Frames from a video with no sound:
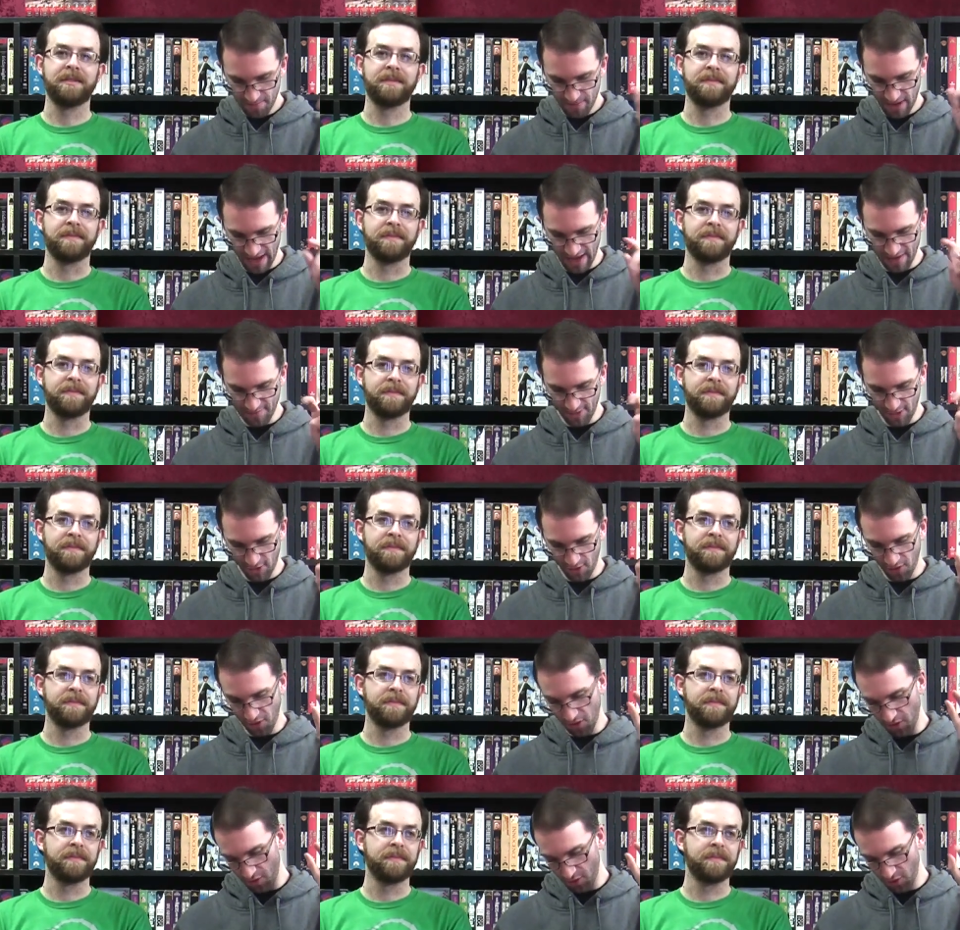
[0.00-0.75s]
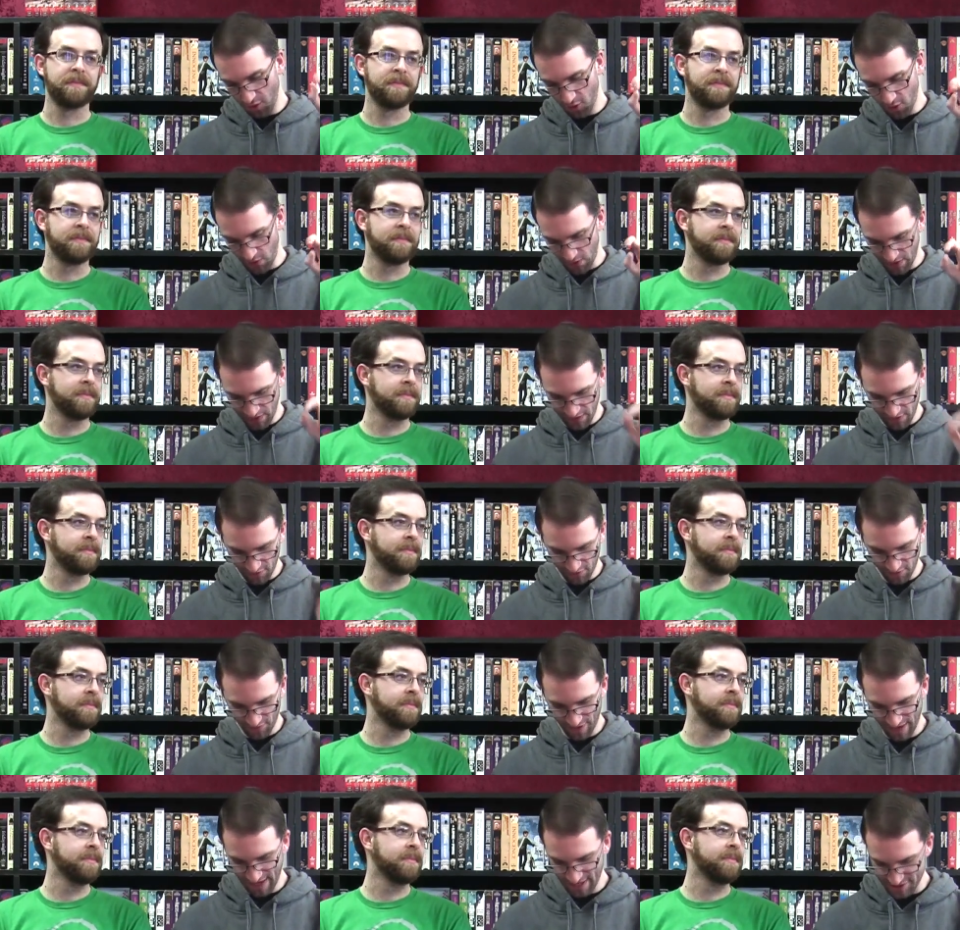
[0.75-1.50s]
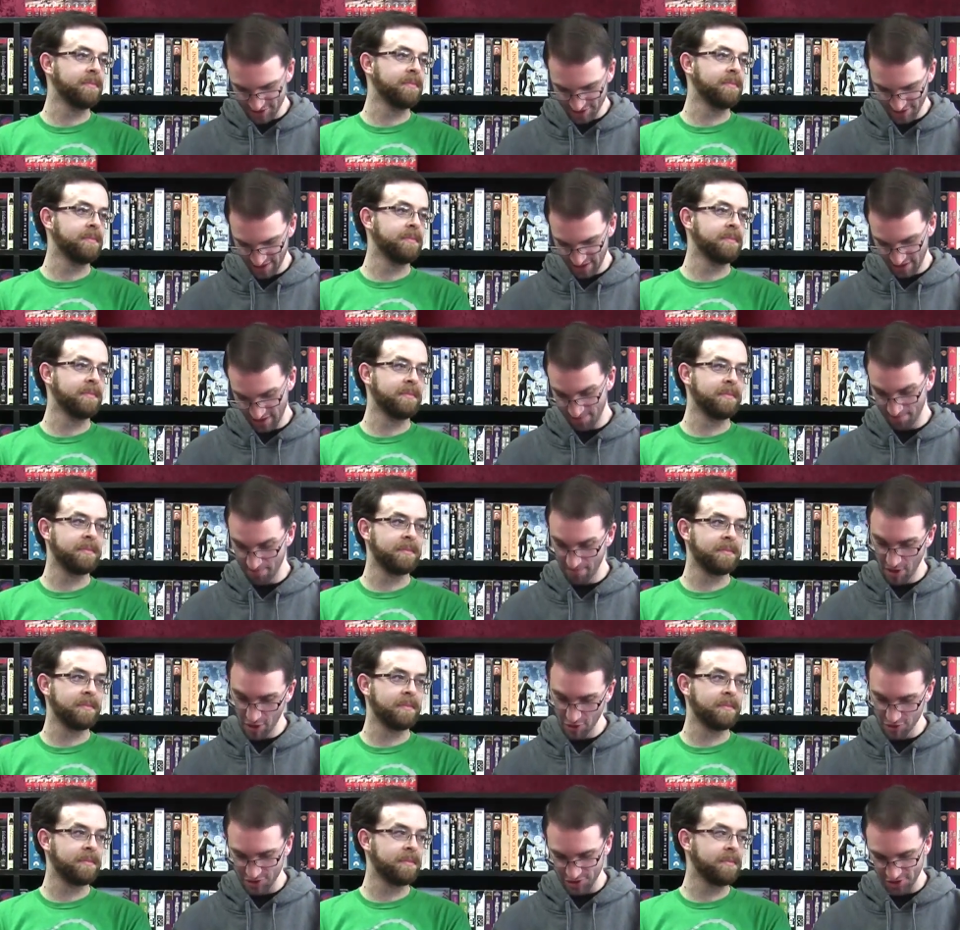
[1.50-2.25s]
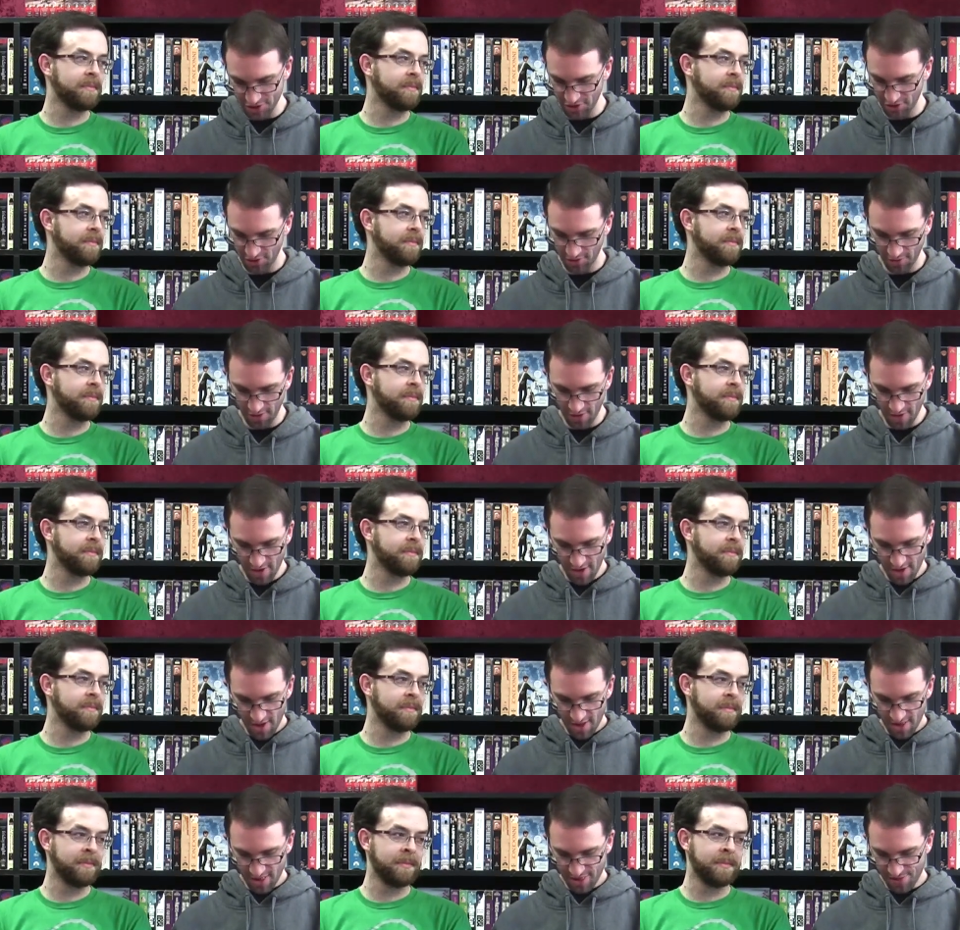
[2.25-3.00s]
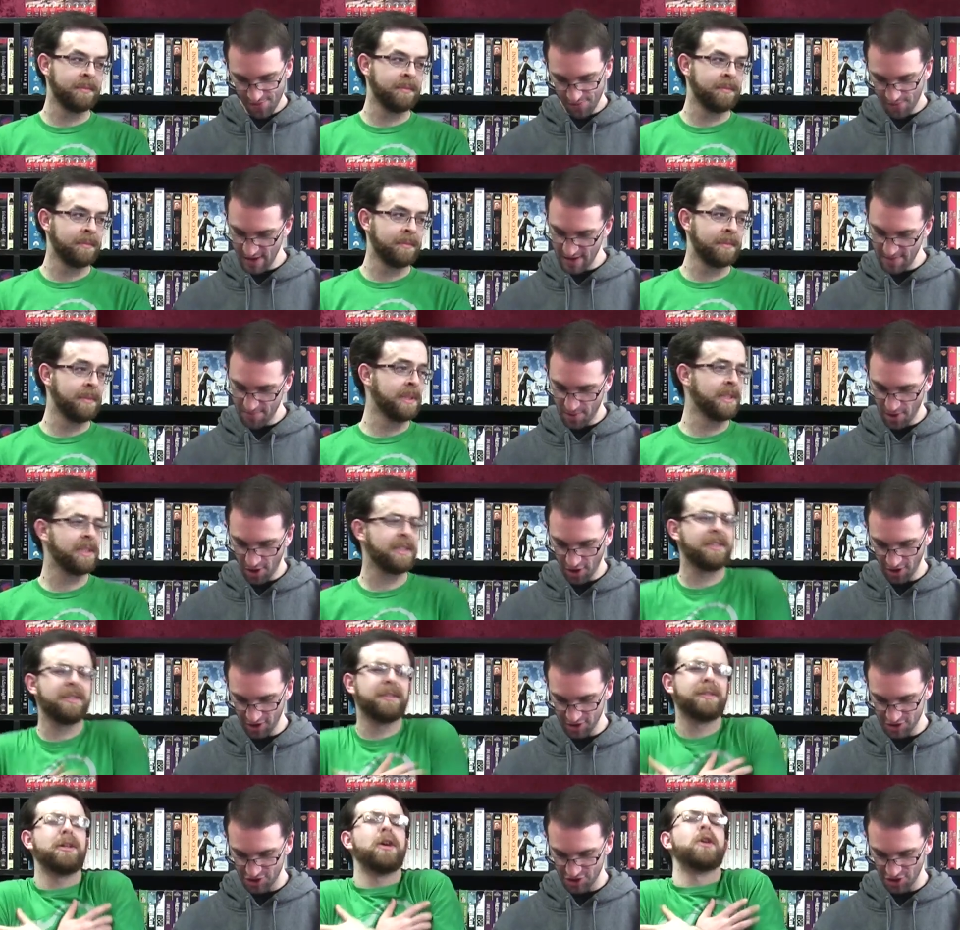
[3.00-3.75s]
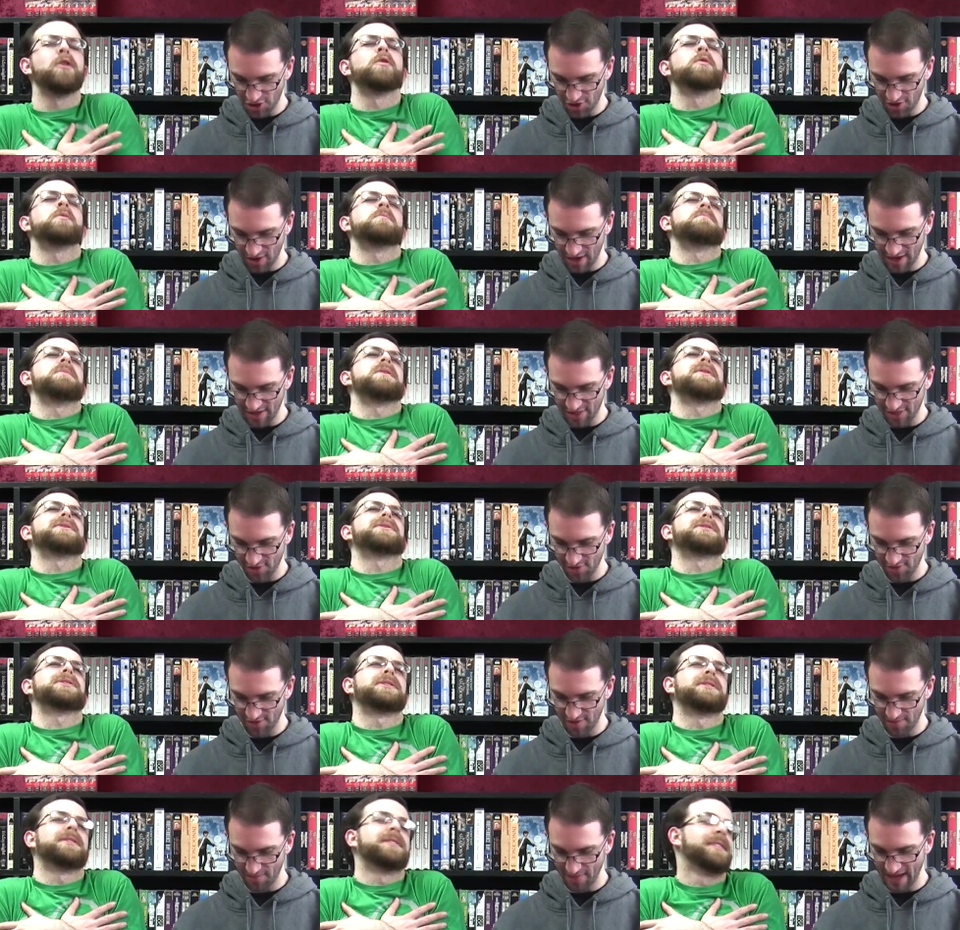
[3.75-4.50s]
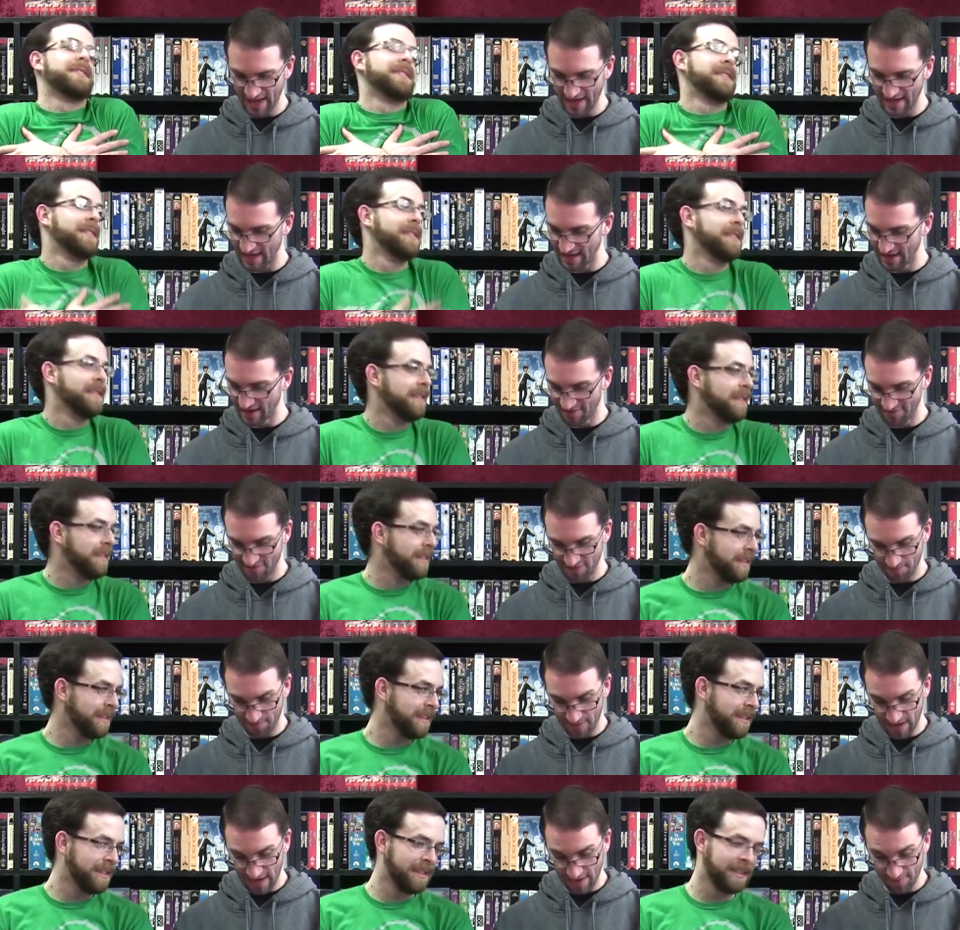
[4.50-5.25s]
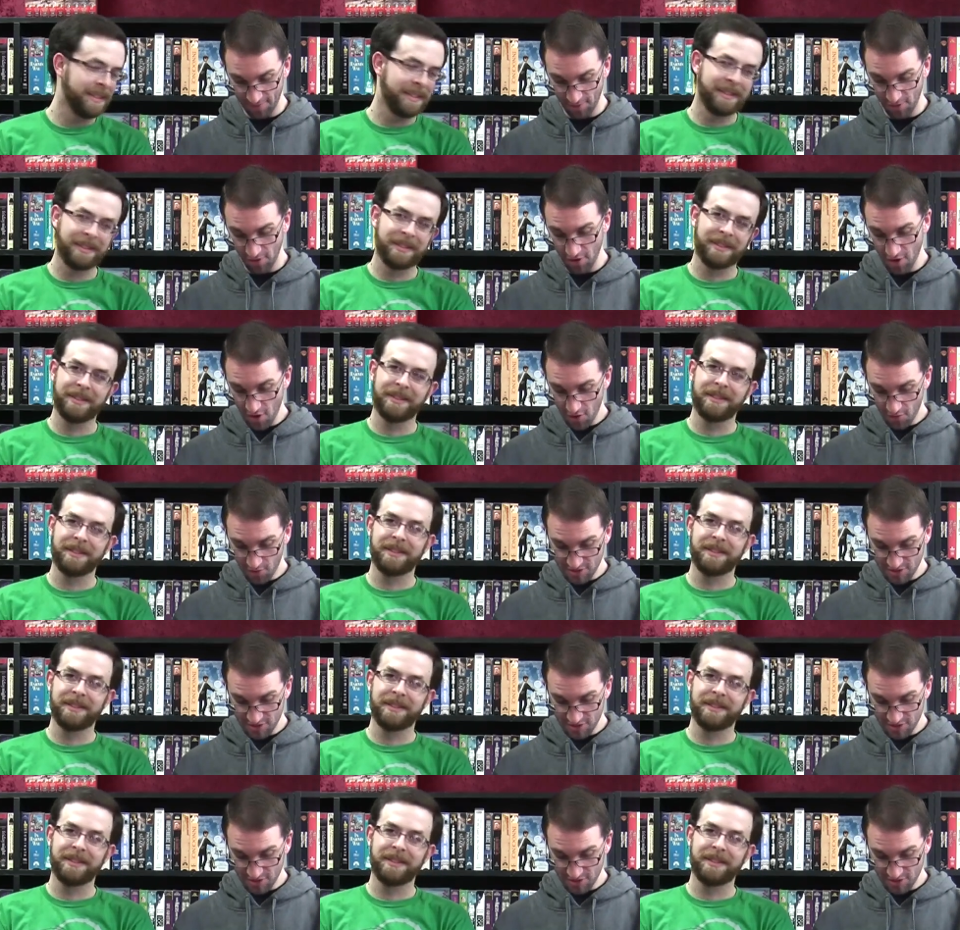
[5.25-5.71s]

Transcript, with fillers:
Speaker 1: Bible: Creation, an emotional three-part journey through the making of the Bible,